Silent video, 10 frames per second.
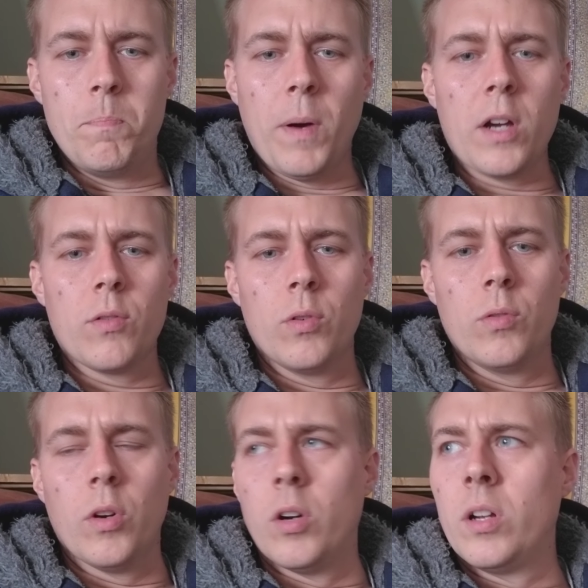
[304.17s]
bugger all
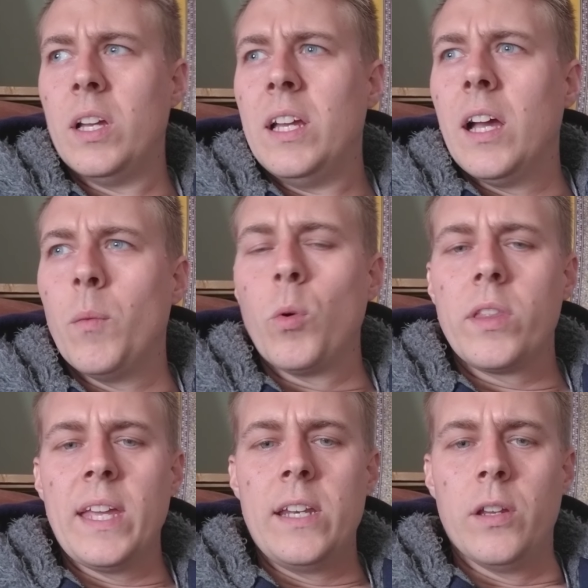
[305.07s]
wrong. And what
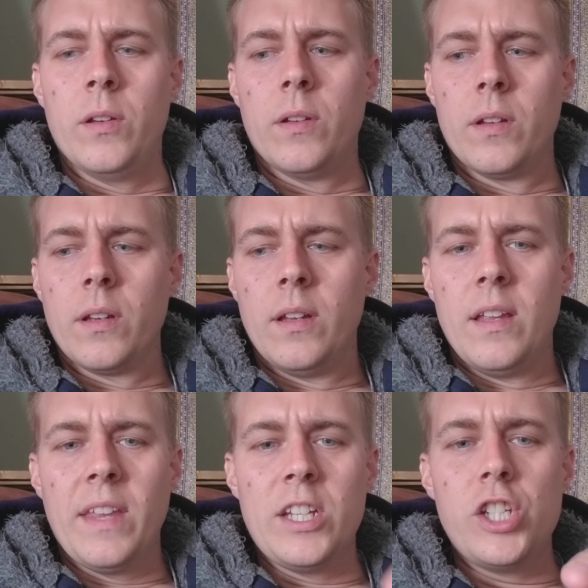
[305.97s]
did they do?
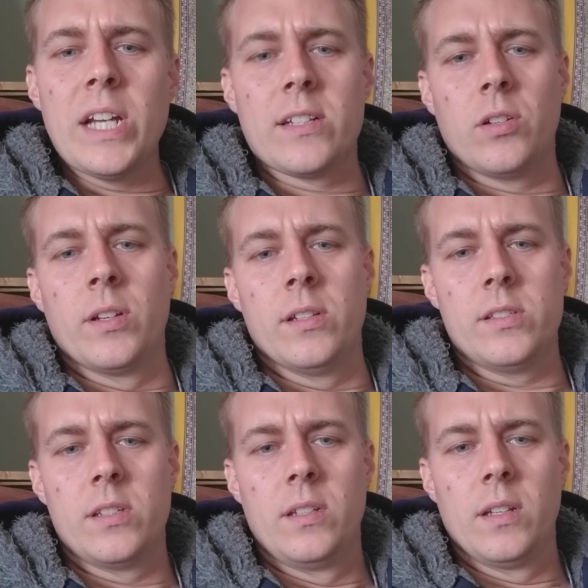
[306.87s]
They shat on
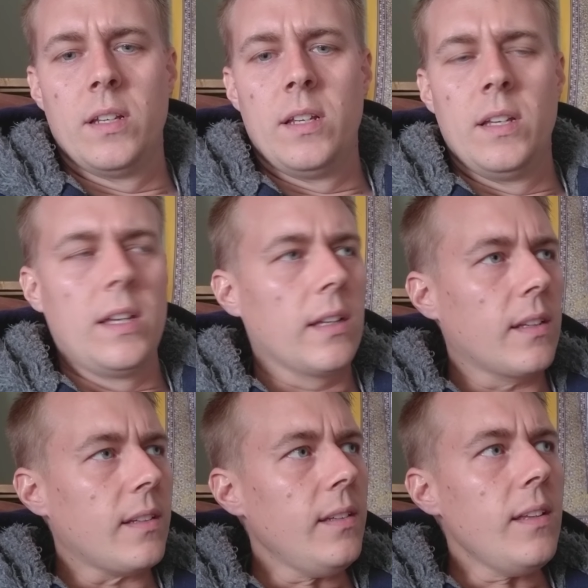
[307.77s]
us.
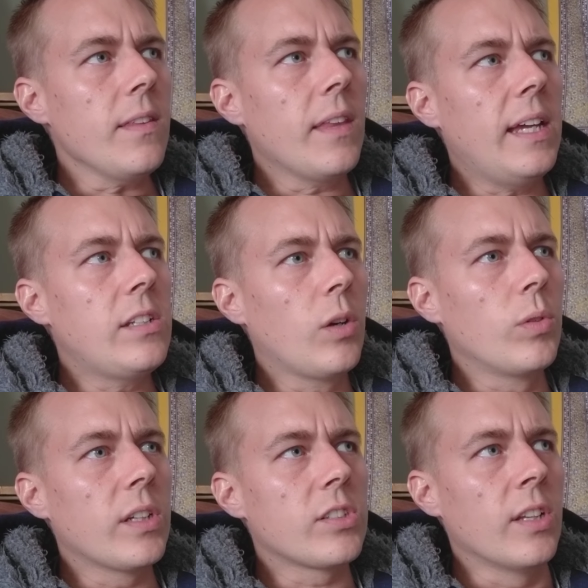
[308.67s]
They
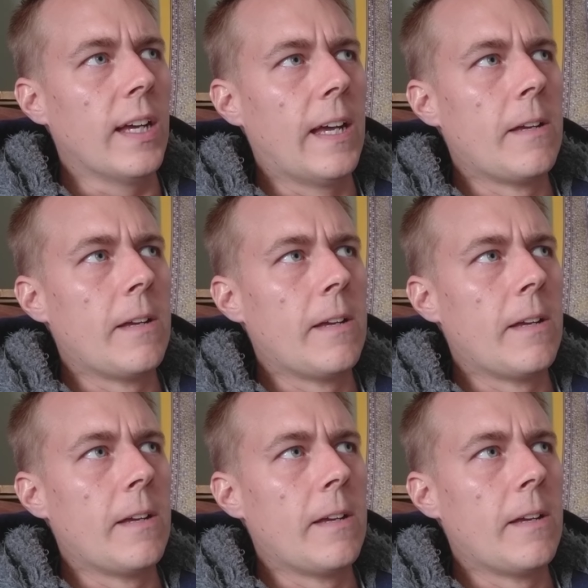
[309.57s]
told us that